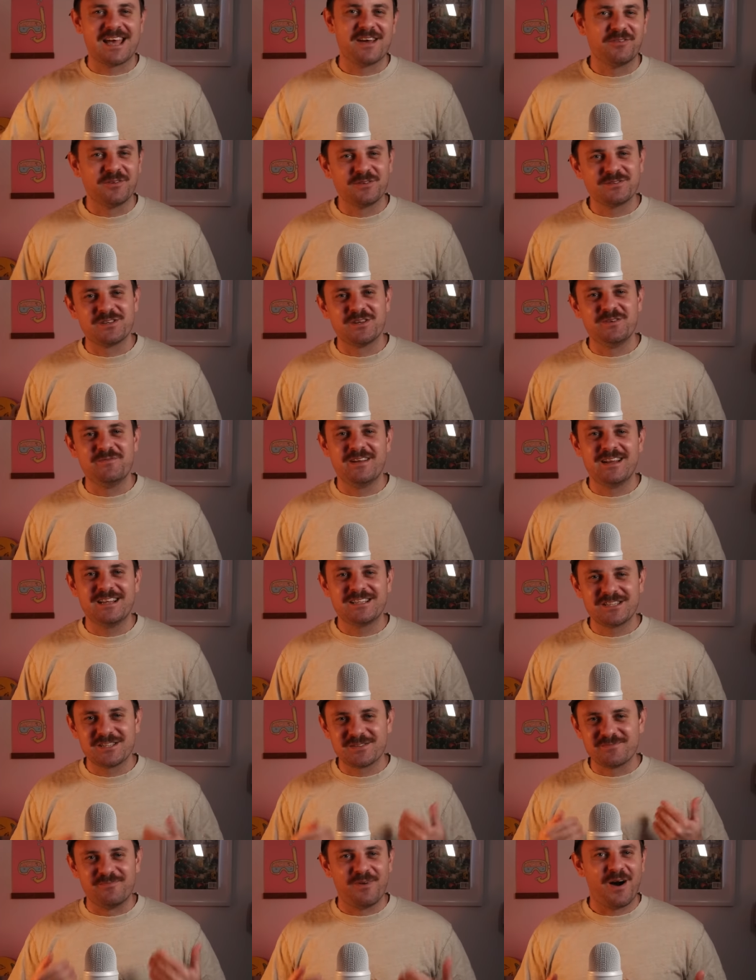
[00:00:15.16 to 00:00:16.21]
to Anvil of Doom
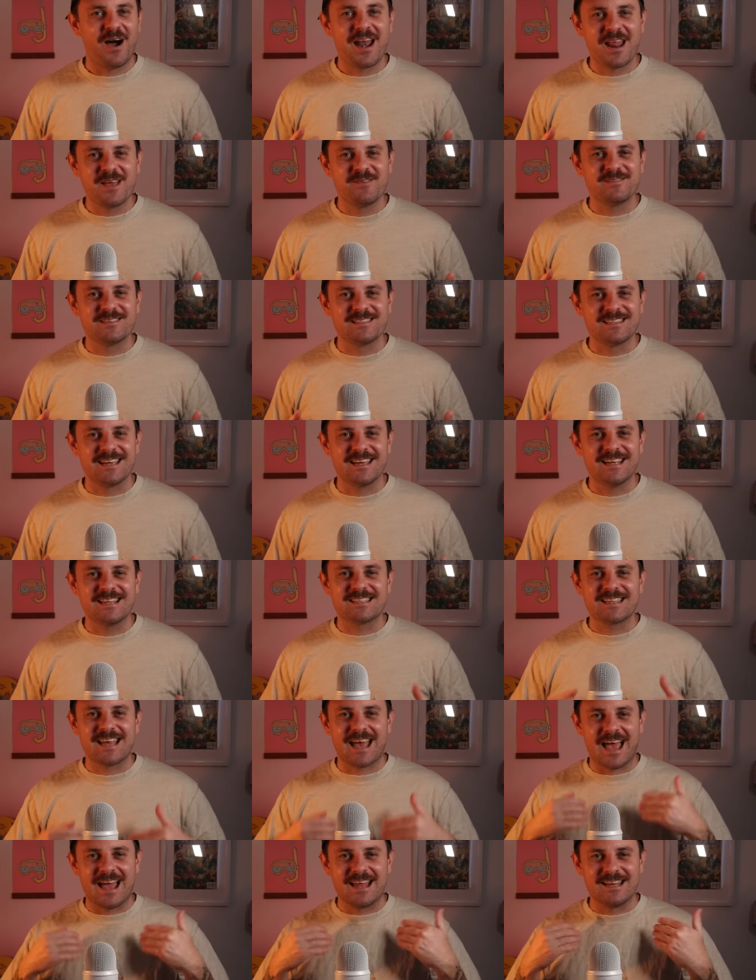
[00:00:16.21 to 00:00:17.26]
Miniatures. My name is
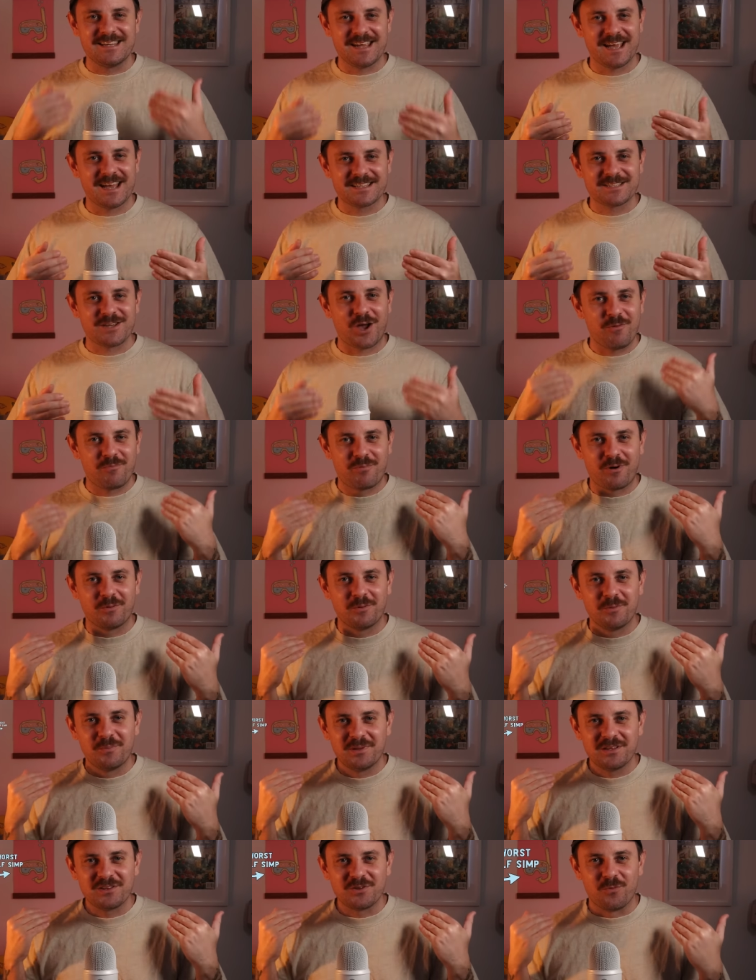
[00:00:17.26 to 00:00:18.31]
Dietz, and yes, I'm
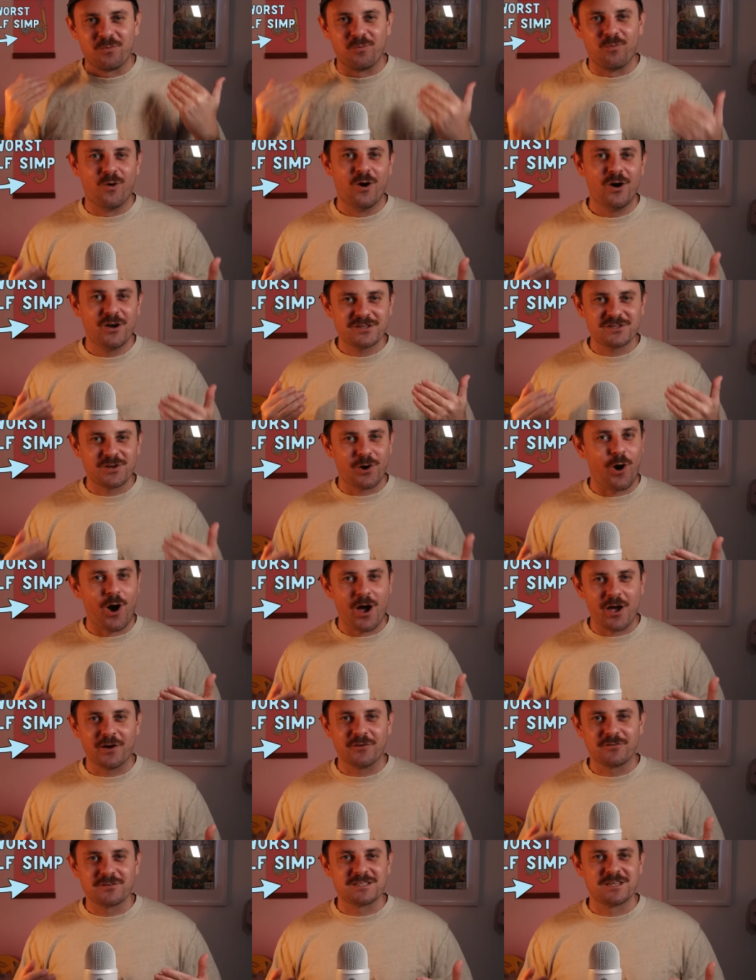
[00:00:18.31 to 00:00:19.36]
probably the worst
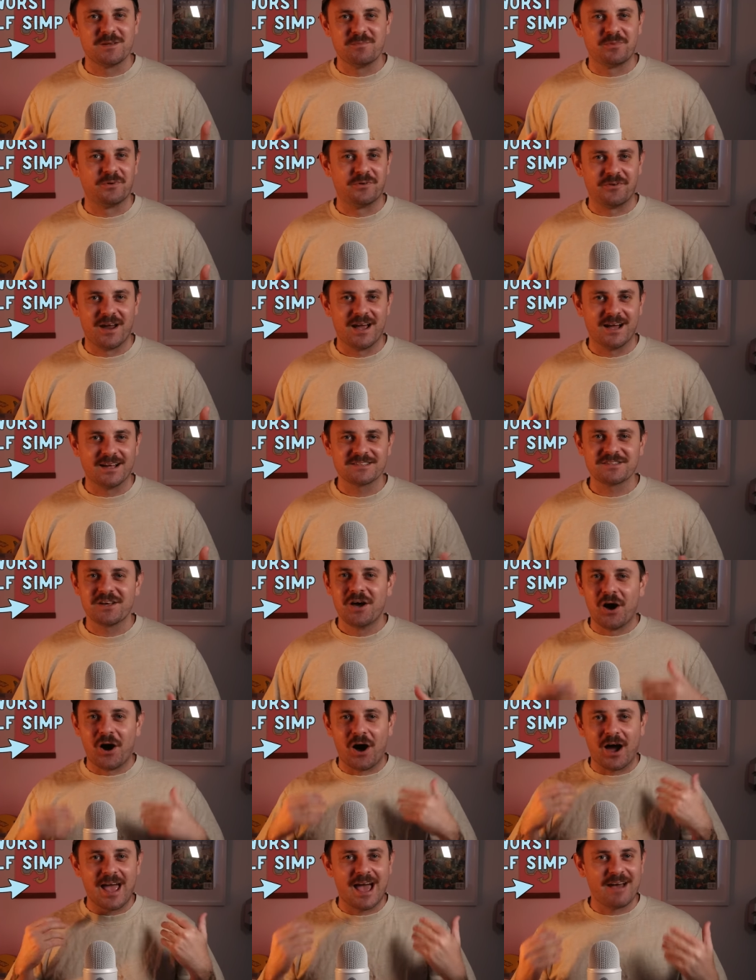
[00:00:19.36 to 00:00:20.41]
High Elf simp around.
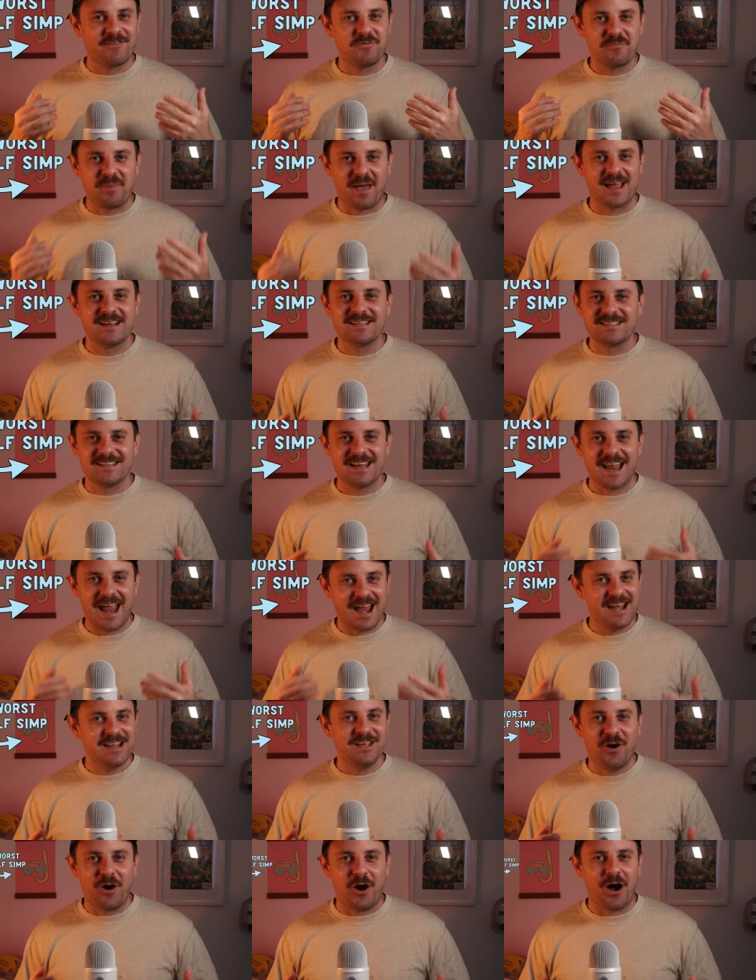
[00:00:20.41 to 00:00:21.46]
I haven't painted
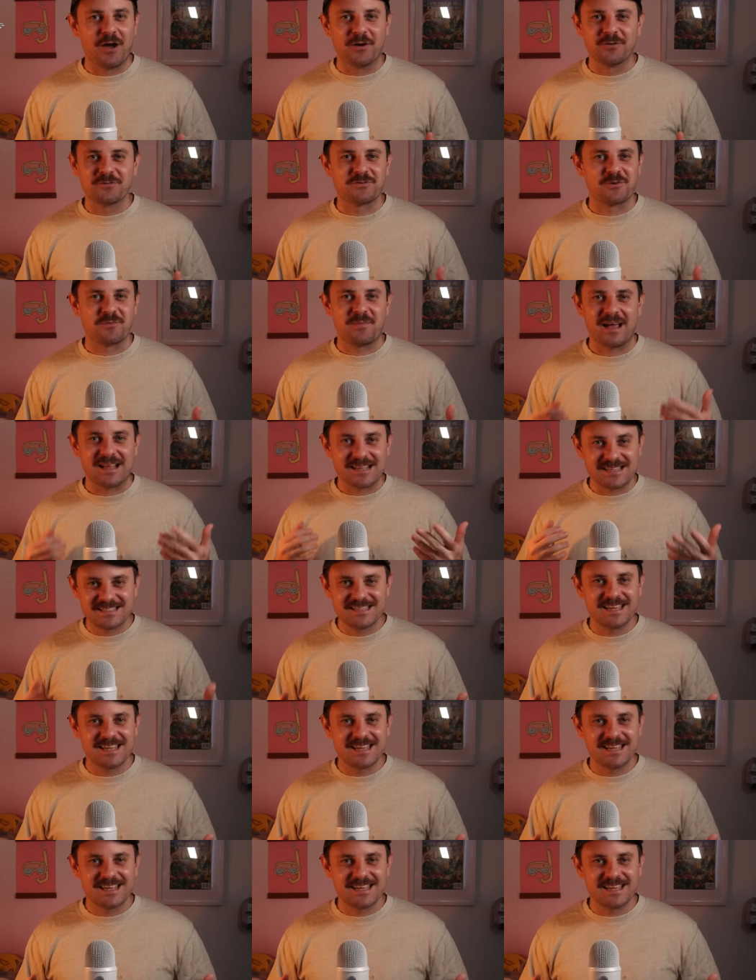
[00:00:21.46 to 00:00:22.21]
any High Elves for about